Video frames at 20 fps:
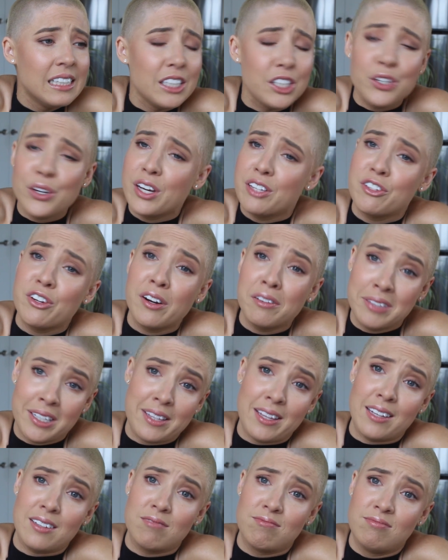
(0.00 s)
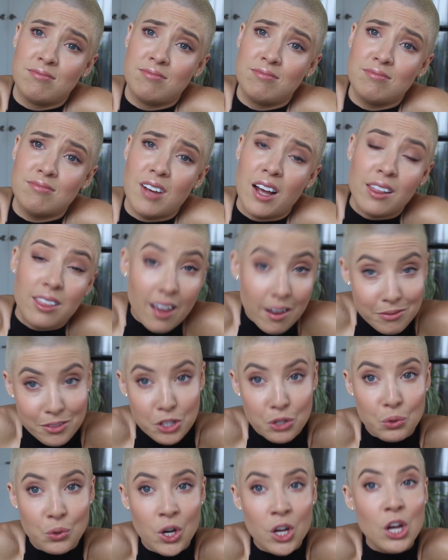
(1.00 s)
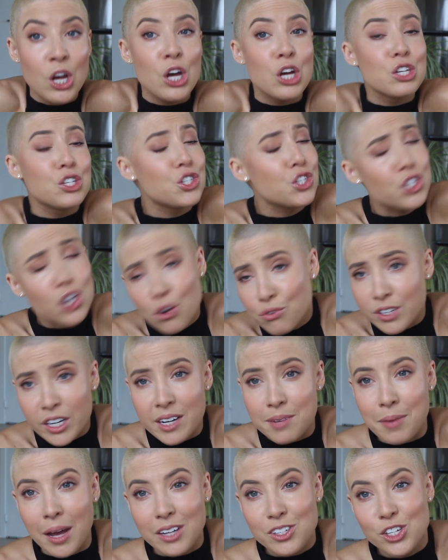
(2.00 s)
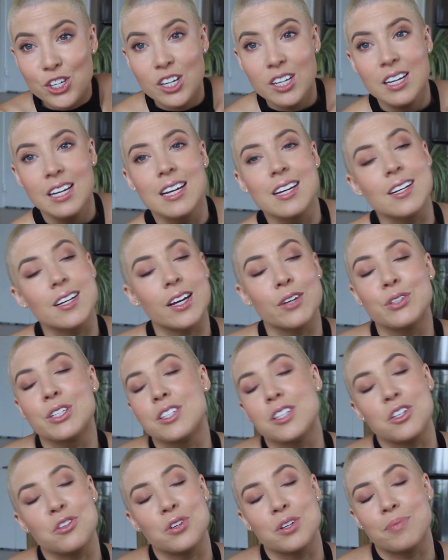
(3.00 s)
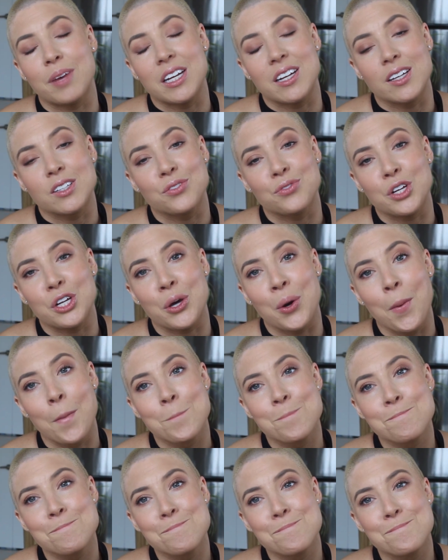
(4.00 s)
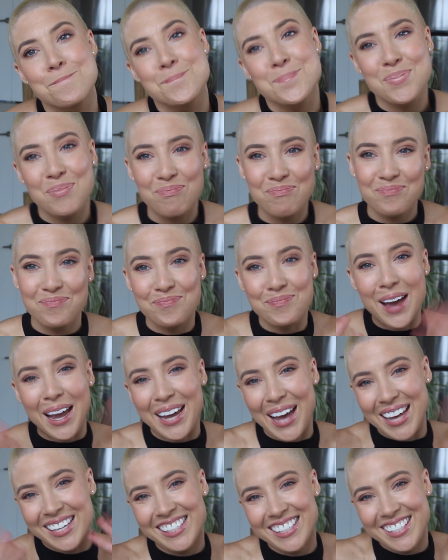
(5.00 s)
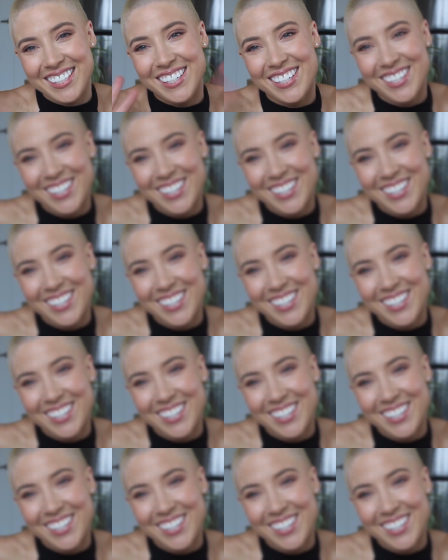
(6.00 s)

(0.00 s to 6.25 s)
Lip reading: You guys are everything. I love you so very much, and I will see you in my next video. Bye, guys.